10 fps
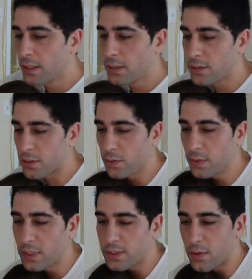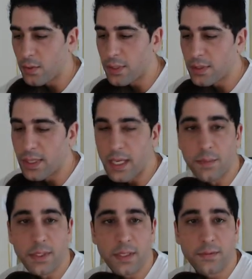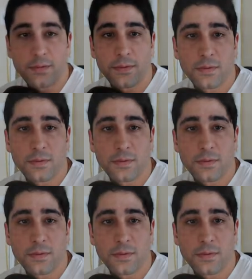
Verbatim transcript: So let's go into the game itself.